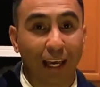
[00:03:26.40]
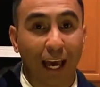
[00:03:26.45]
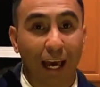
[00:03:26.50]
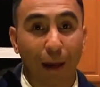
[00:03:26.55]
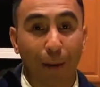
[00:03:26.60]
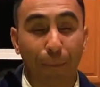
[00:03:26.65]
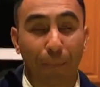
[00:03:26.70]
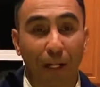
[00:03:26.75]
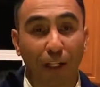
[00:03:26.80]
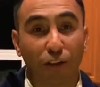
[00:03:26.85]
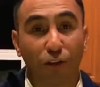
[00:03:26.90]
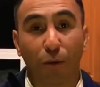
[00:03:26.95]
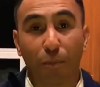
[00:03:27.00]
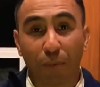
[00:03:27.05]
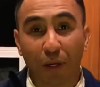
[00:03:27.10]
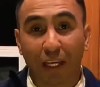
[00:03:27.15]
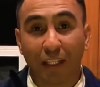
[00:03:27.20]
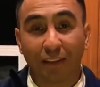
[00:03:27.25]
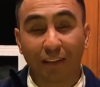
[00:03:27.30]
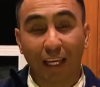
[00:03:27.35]
pinto
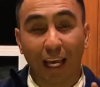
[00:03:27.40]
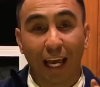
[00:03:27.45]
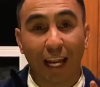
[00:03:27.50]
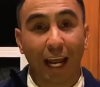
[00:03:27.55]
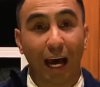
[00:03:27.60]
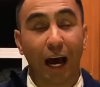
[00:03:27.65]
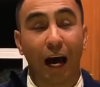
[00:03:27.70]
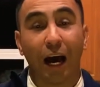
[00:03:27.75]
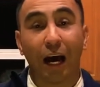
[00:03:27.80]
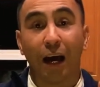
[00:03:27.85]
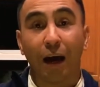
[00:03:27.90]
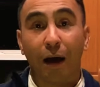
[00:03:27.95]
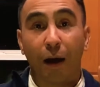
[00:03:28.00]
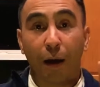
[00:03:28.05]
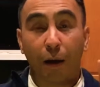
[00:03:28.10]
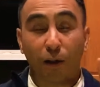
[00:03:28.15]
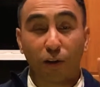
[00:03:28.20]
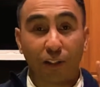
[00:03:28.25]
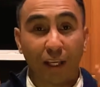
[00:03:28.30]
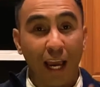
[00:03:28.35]
beans in a
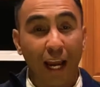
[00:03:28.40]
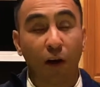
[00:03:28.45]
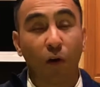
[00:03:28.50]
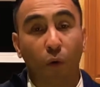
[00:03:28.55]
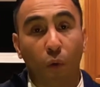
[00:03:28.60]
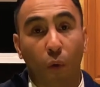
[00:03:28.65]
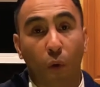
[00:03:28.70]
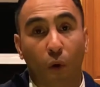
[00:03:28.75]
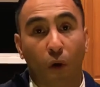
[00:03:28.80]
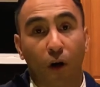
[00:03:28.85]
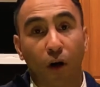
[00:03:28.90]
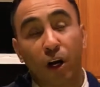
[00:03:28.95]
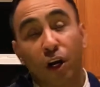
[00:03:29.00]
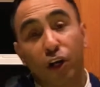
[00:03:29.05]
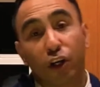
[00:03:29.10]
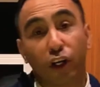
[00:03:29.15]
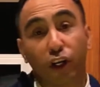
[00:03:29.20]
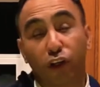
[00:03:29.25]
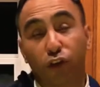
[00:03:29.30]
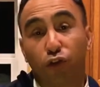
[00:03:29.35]
10 quart, you're going
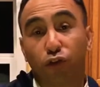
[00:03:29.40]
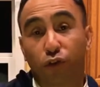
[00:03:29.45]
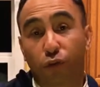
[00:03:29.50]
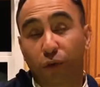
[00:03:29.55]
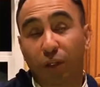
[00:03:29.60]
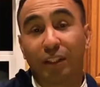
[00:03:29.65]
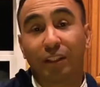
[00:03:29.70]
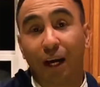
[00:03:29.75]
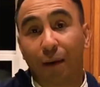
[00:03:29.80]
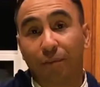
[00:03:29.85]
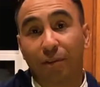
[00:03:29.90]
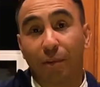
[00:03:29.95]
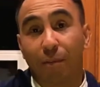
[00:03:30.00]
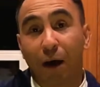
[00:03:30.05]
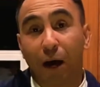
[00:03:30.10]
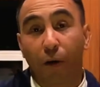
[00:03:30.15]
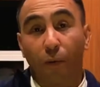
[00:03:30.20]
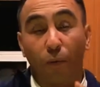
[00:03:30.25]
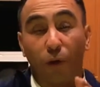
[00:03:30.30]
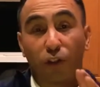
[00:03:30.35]
to use 3 times the
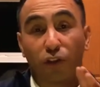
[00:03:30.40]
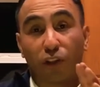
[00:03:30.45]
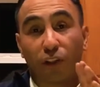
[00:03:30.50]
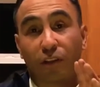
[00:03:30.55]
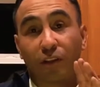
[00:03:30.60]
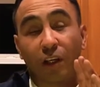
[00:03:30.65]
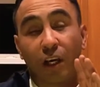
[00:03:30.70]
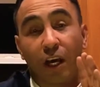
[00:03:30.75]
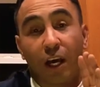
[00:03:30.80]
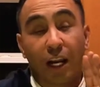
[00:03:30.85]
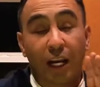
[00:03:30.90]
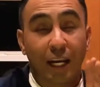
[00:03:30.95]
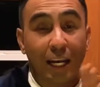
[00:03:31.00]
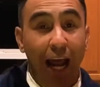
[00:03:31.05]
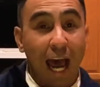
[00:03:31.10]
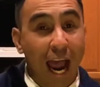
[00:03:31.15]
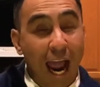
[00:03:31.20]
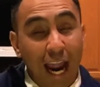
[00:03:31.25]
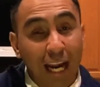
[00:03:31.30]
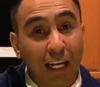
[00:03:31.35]
amount, which is
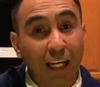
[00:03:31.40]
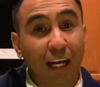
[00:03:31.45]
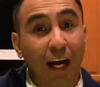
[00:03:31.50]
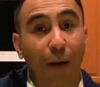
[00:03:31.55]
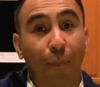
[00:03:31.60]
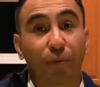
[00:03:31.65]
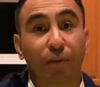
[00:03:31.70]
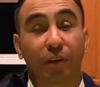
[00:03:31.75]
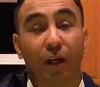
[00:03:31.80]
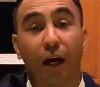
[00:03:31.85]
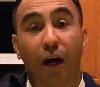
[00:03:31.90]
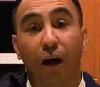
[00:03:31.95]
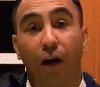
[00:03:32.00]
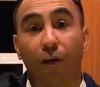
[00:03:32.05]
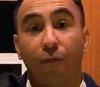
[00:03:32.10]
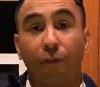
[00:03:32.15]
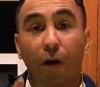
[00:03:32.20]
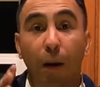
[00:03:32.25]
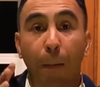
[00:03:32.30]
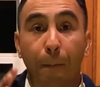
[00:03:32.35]
9 cups of
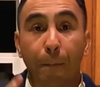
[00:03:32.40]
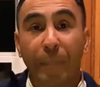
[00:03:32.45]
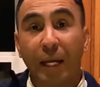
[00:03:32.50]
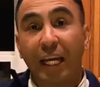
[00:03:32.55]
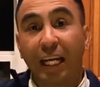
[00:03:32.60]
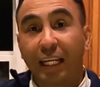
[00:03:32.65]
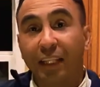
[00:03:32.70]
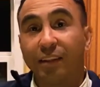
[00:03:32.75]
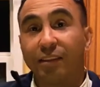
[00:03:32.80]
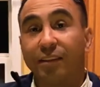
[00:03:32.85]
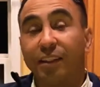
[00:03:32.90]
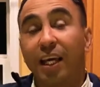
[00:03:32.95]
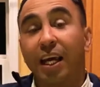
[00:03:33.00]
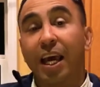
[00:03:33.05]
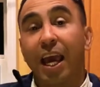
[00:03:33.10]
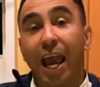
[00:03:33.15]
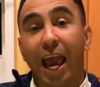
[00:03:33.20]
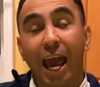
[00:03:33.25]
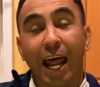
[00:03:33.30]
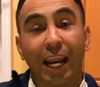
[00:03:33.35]
beans
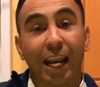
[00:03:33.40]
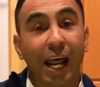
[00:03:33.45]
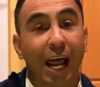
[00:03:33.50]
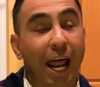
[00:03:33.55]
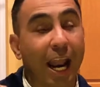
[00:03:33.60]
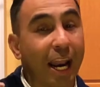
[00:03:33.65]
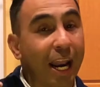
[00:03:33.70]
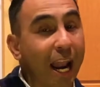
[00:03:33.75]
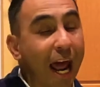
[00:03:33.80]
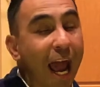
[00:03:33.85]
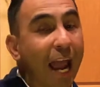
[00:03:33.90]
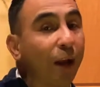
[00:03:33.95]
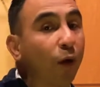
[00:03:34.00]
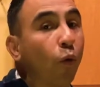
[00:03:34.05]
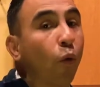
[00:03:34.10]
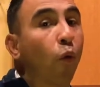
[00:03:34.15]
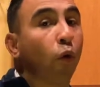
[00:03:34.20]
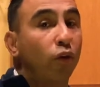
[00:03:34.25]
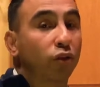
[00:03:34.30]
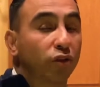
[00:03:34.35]
and 9
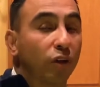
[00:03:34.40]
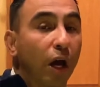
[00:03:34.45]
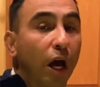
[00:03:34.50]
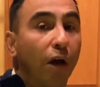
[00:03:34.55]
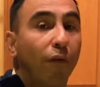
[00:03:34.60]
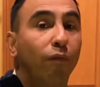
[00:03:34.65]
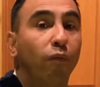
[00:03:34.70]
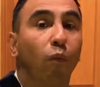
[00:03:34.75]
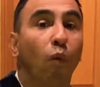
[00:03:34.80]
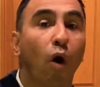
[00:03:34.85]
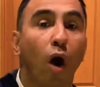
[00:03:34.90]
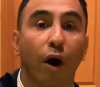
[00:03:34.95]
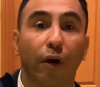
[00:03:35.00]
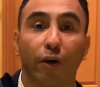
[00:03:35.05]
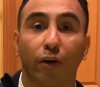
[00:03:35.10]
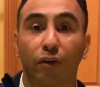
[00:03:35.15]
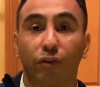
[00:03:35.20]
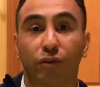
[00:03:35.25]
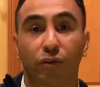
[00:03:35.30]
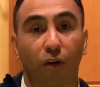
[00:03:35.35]
quarts of water.
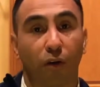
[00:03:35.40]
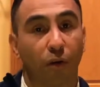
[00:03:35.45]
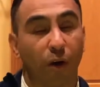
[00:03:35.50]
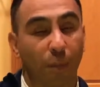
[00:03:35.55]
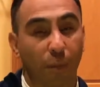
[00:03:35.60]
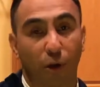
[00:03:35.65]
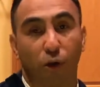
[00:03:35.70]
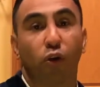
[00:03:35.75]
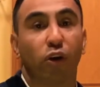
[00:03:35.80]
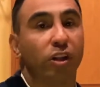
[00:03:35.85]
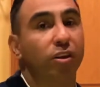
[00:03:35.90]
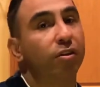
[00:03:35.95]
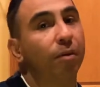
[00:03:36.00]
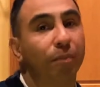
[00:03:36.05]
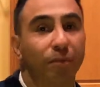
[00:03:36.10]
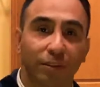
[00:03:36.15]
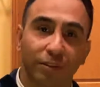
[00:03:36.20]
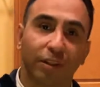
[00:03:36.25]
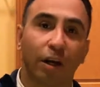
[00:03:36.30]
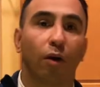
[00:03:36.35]
So I'm going to go ahead and dump
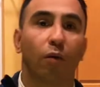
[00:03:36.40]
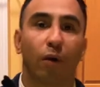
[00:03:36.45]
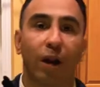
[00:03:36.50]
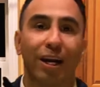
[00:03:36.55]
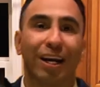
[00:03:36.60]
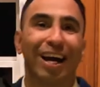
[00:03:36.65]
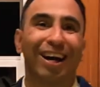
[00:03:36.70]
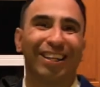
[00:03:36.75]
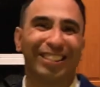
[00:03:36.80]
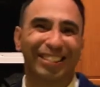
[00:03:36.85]
this out right now.